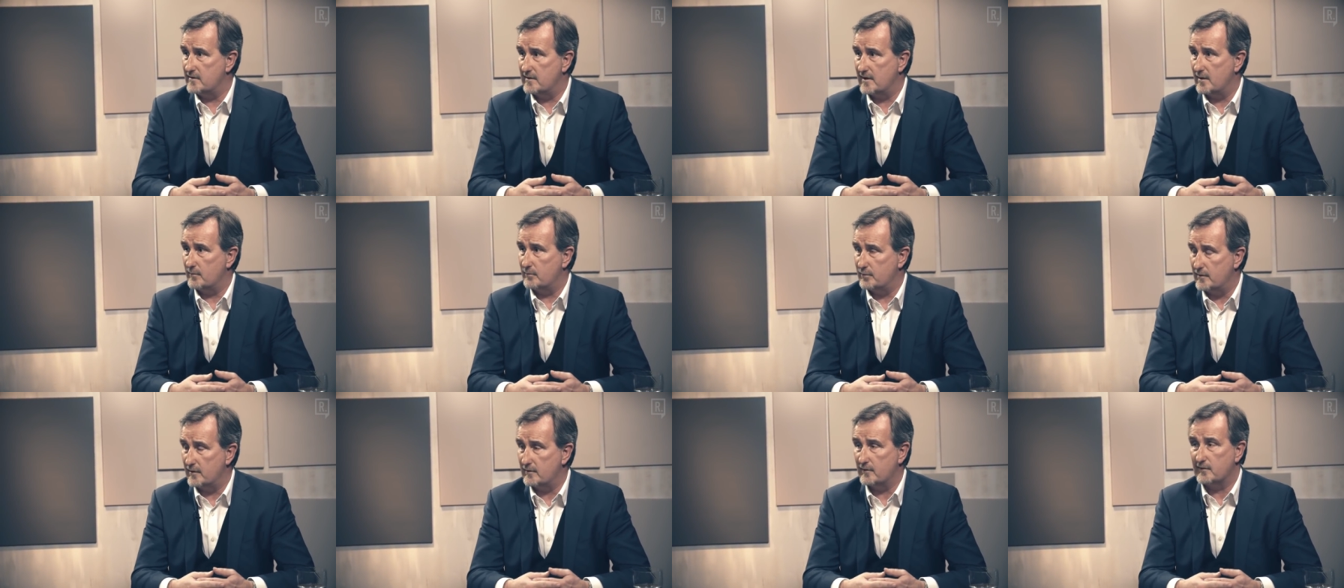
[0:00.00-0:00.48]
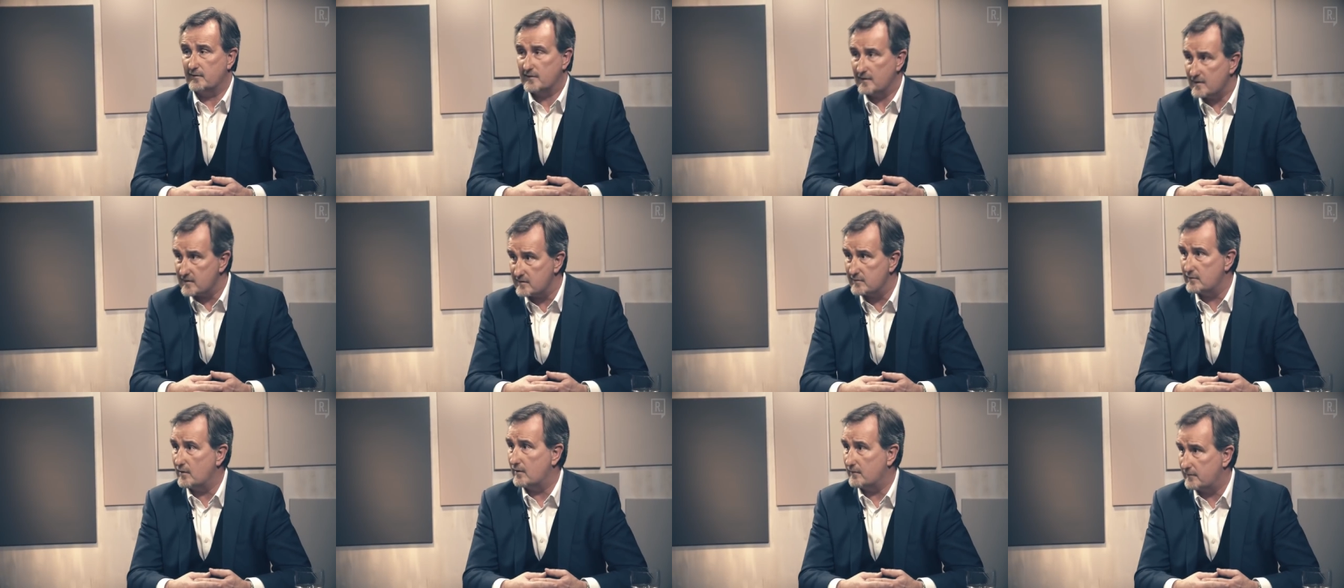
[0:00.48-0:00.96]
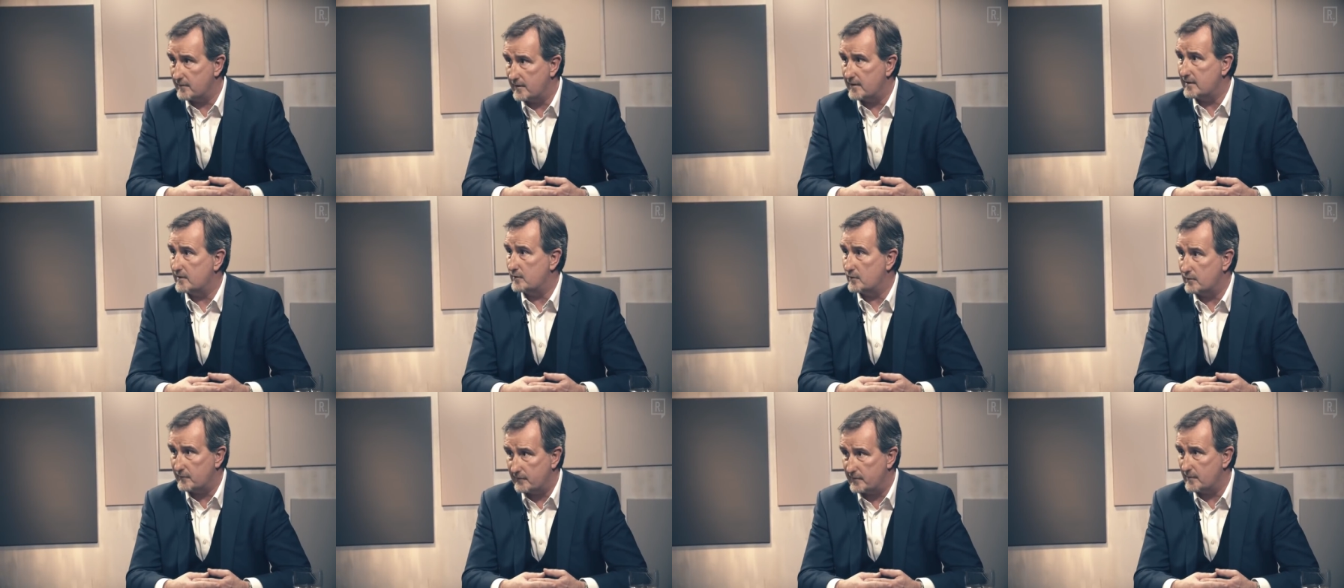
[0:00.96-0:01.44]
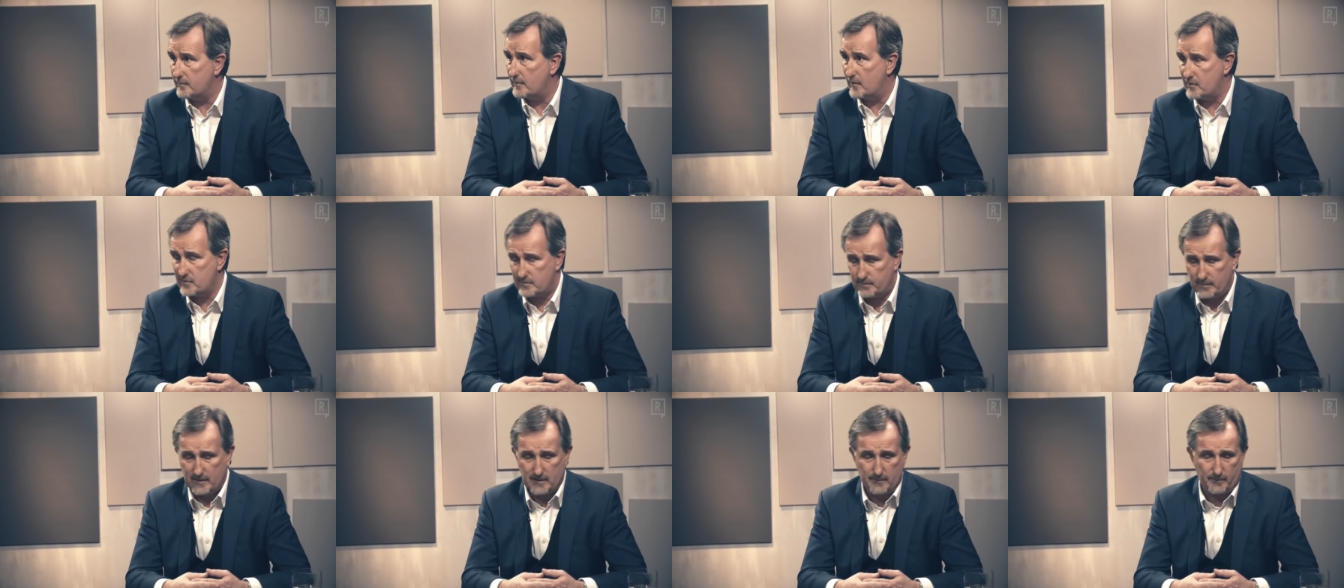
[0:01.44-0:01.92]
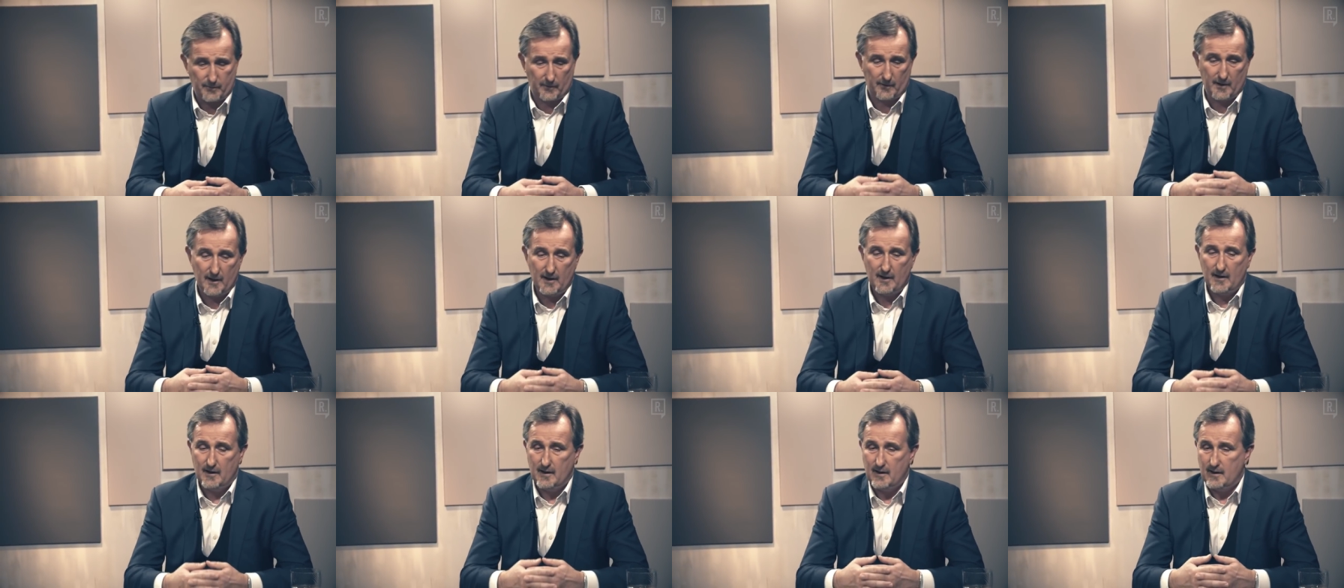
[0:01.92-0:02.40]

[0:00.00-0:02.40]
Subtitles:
in that product is not very good for most people.